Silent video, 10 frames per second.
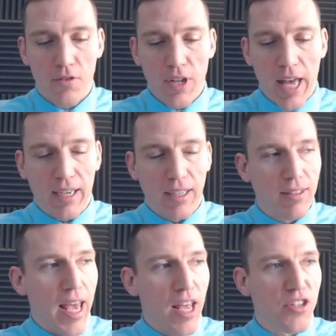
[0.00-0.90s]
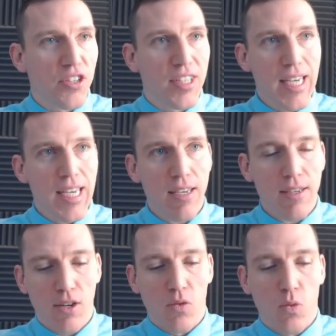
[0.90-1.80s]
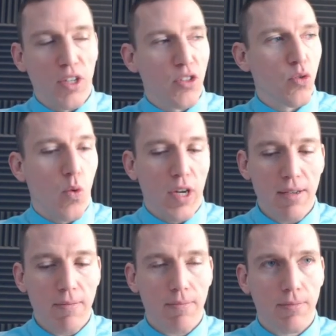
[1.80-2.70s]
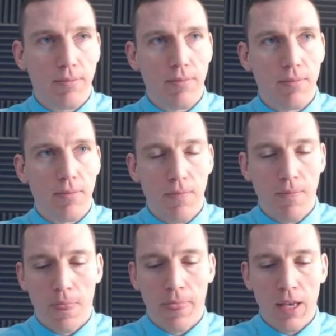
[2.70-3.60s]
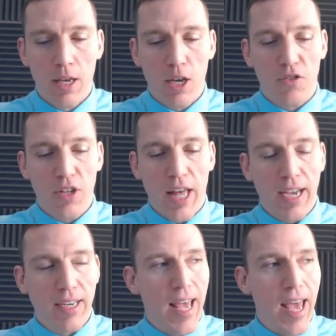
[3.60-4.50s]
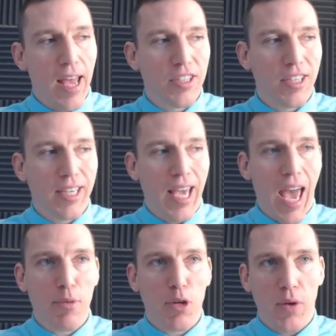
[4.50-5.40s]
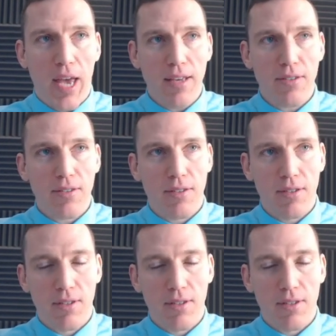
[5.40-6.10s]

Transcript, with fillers: flag dash D of 120, a flag dash capital S